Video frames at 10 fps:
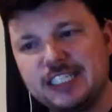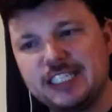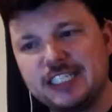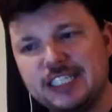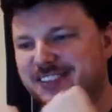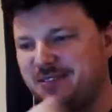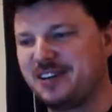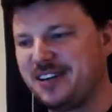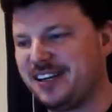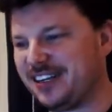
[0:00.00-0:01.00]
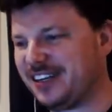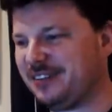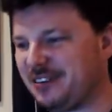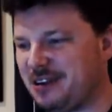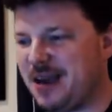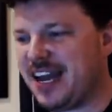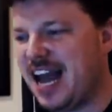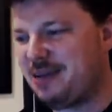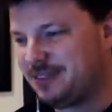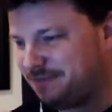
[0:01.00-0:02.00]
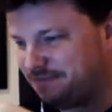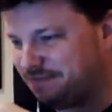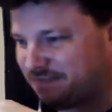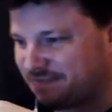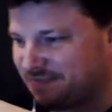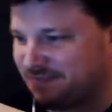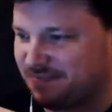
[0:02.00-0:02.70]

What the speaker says: get in there. We're gonna make it happen.